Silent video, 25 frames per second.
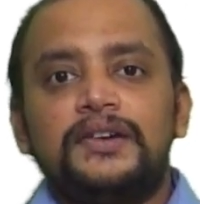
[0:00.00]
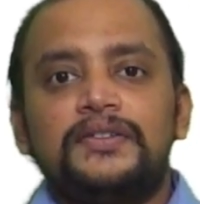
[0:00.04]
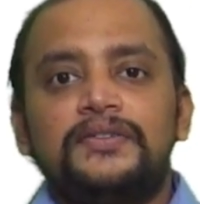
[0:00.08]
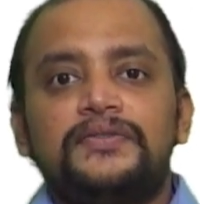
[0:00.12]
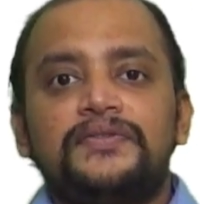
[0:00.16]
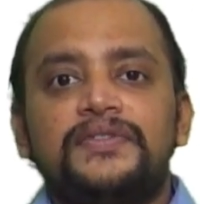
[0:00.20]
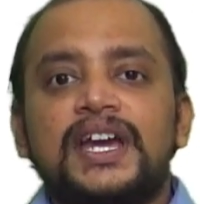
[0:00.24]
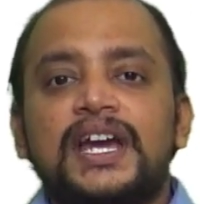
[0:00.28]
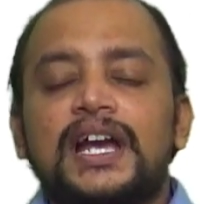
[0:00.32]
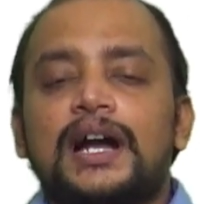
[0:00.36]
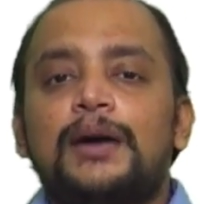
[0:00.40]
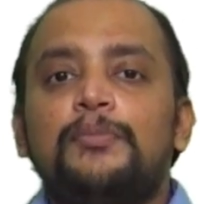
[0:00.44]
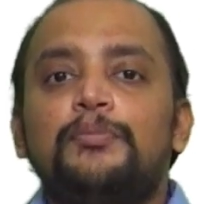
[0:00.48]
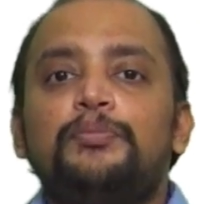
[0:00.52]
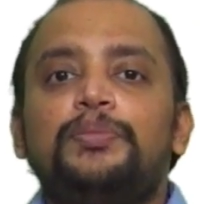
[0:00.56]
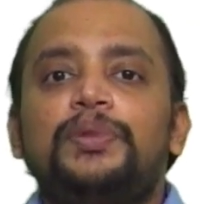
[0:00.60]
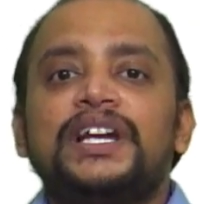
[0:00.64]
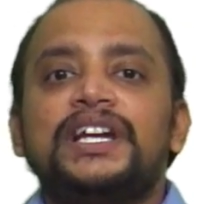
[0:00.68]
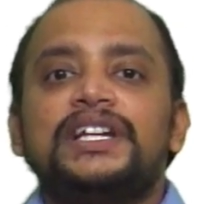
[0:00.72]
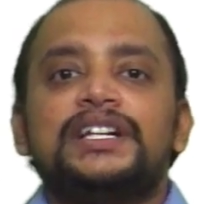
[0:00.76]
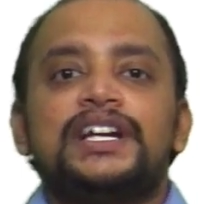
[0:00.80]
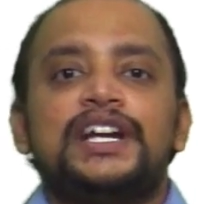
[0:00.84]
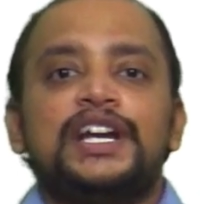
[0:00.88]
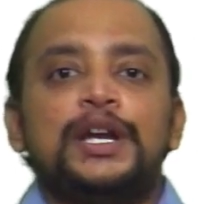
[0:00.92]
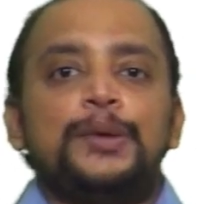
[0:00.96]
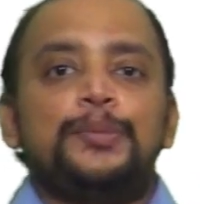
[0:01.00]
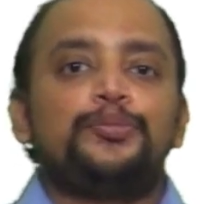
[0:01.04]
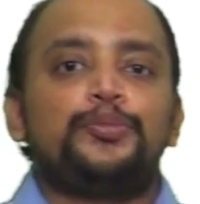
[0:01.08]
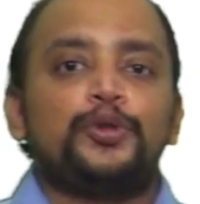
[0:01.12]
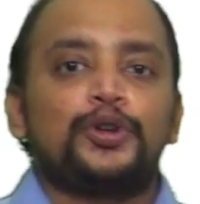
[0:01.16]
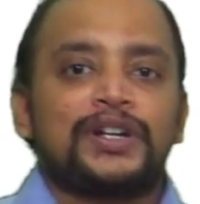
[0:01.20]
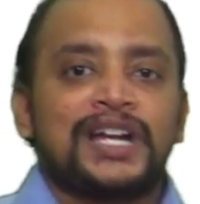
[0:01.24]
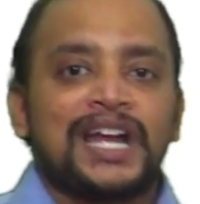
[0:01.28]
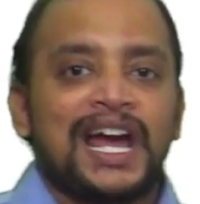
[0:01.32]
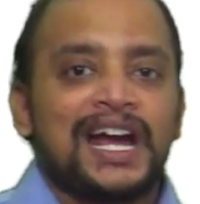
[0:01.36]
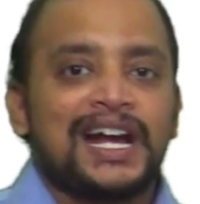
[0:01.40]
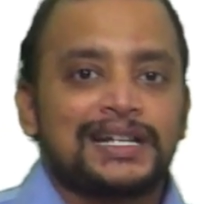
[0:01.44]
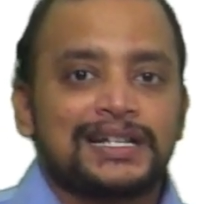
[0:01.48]
we completed
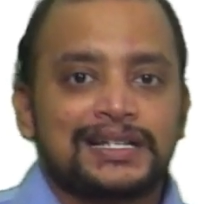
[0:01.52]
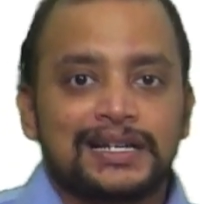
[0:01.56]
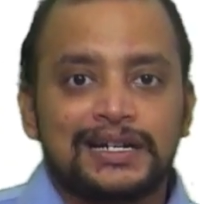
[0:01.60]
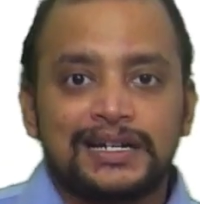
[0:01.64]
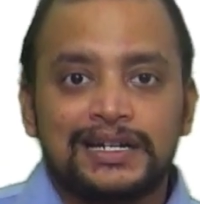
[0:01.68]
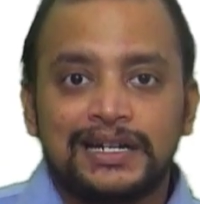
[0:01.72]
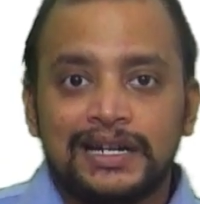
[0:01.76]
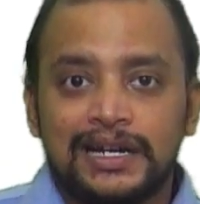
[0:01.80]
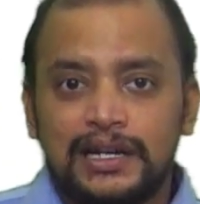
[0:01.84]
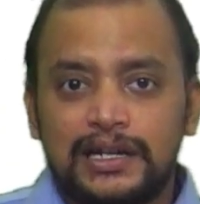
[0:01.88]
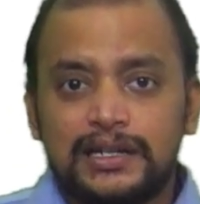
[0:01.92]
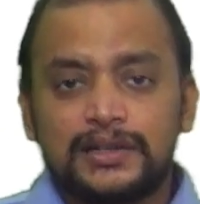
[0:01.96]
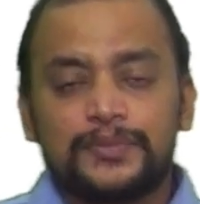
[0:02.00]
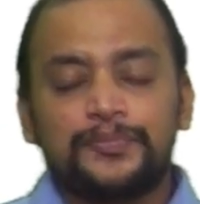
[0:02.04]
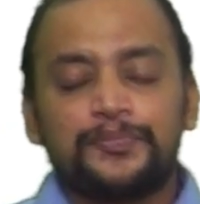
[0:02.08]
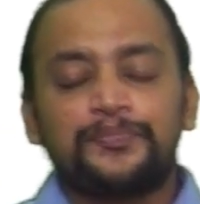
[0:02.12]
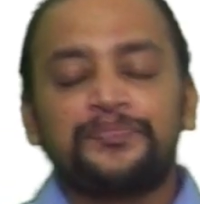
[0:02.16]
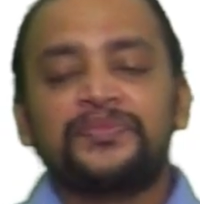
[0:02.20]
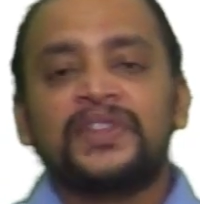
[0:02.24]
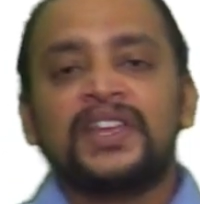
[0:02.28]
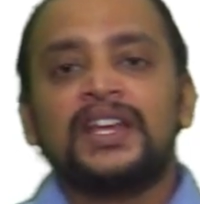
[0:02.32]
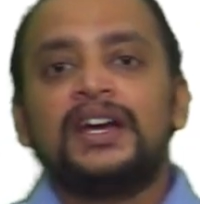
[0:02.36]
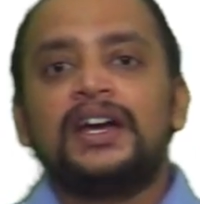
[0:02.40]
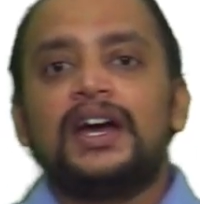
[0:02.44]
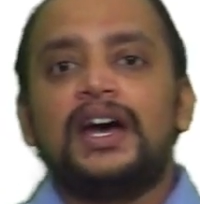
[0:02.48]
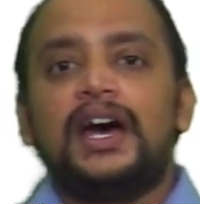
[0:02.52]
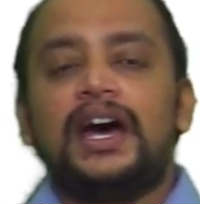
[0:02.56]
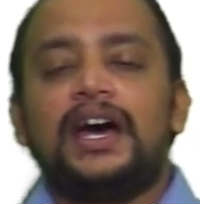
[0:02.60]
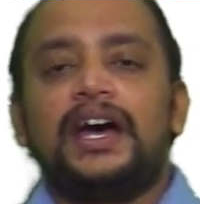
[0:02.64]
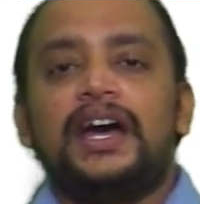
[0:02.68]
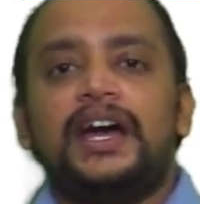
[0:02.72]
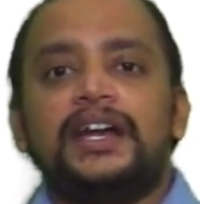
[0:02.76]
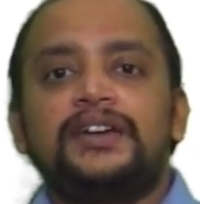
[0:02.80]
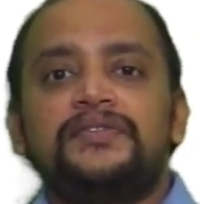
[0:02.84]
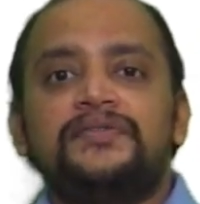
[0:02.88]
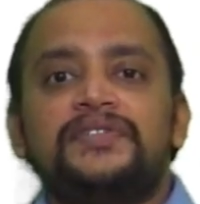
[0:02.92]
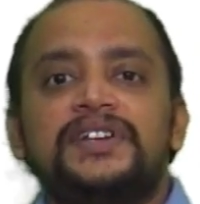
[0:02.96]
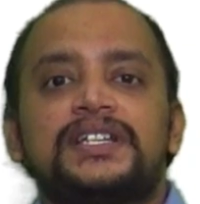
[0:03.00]
input tax credit
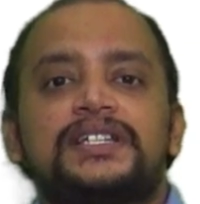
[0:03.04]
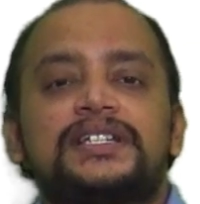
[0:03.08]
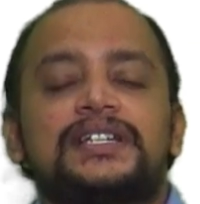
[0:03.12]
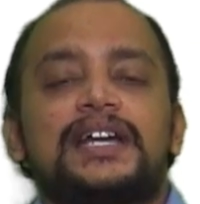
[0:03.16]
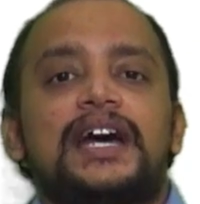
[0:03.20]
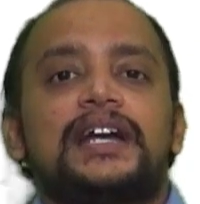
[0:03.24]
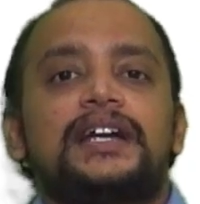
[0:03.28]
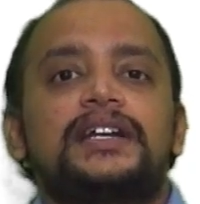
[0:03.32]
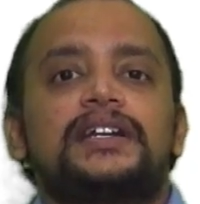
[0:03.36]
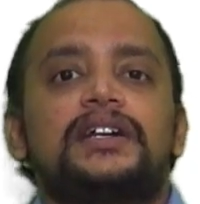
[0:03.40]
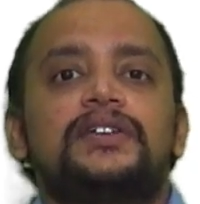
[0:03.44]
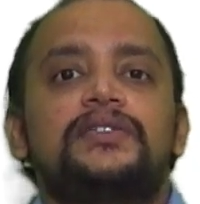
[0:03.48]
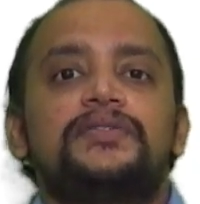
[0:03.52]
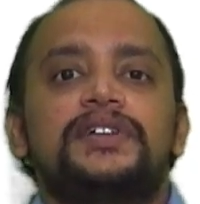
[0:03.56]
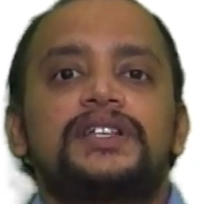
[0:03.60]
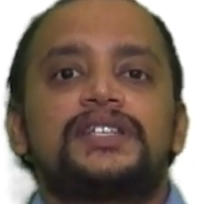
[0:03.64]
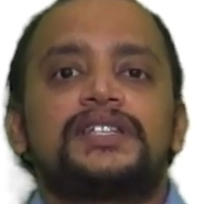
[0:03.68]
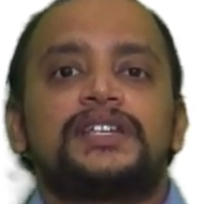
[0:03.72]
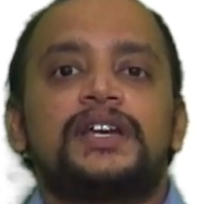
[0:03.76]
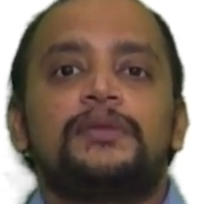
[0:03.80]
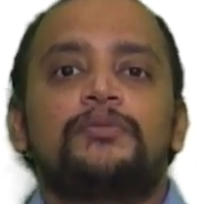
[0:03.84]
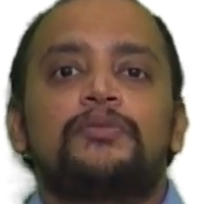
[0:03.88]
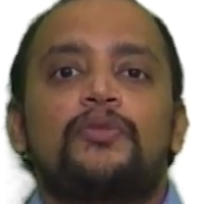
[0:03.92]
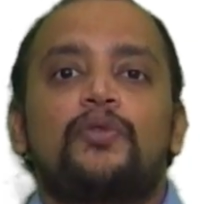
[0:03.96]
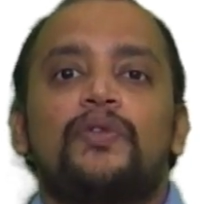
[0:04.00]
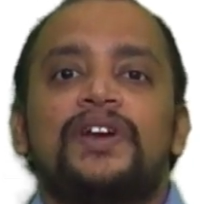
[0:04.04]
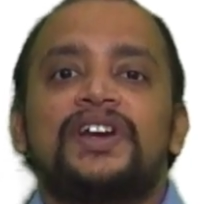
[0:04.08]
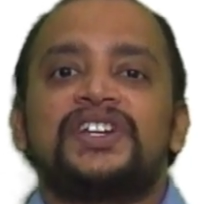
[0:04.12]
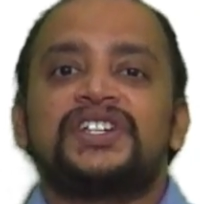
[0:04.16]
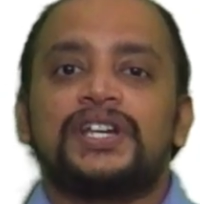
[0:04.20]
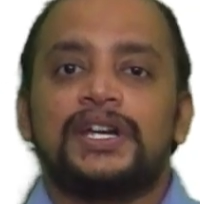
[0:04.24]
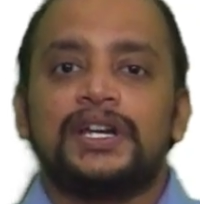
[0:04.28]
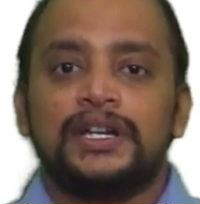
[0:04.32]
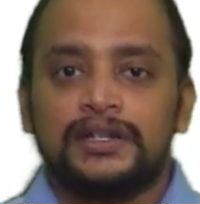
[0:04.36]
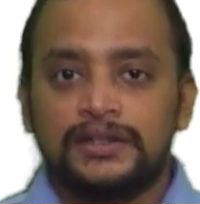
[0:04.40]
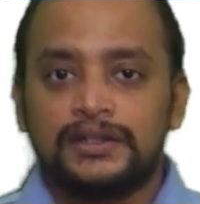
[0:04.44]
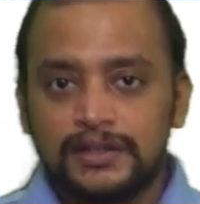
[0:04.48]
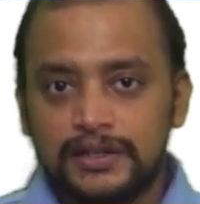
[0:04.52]
and we started with some
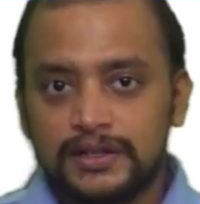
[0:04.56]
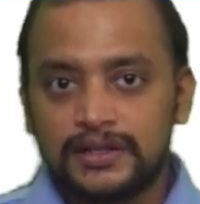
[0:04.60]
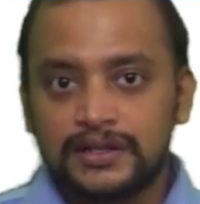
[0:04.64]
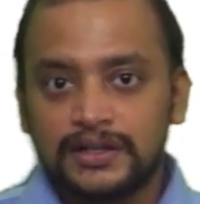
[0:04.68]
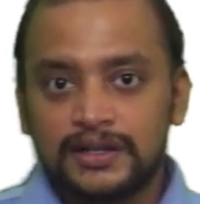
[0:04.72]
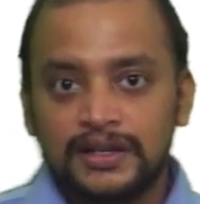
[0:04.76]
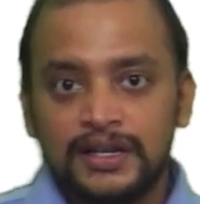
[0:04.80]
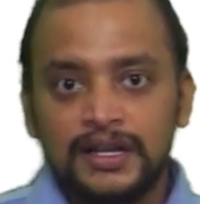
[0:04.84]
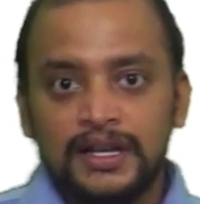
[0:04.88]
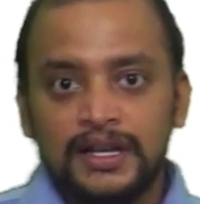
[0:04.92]
questions